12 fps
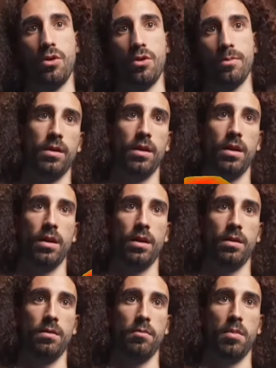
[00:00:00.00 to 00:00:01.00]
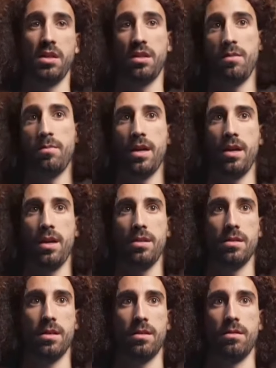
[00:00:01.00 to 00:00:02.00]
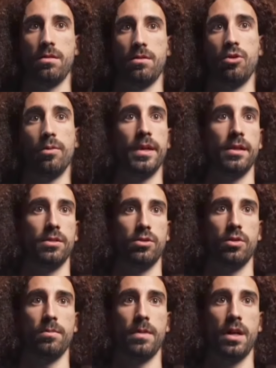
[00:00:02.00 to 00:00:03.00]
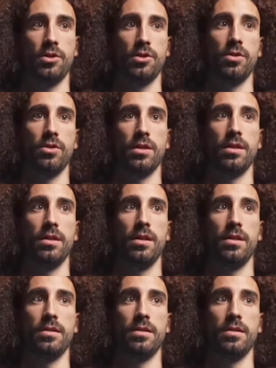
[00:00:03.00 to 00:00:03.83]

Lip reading: As usual, before we start, I would like to thank those who have commented on my previous